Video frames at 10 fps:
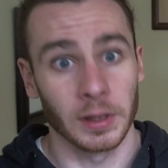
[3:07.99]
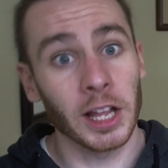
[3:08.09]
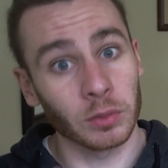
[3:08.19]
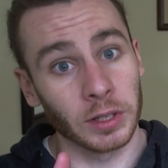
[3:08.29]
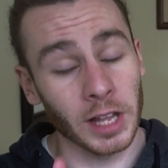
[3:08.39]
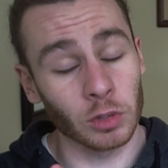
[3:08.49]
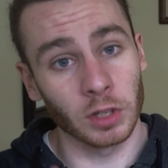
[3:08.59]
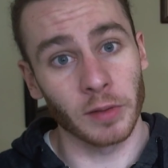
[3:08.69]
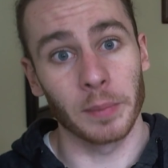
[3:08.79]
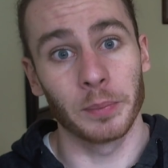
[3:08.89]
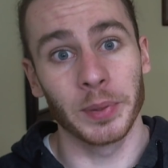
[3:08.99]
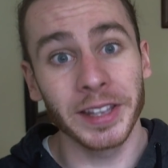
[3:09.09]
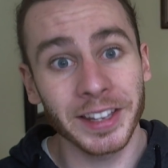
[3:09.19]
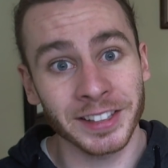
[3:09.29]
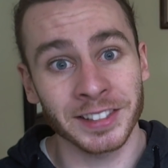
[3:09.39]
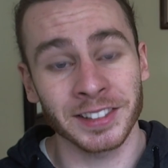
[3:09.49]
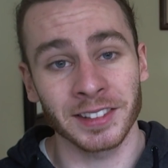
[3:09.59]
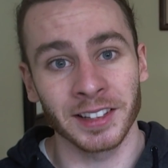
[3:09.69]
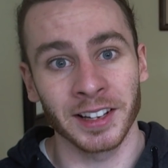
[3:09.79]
That's one of my biggest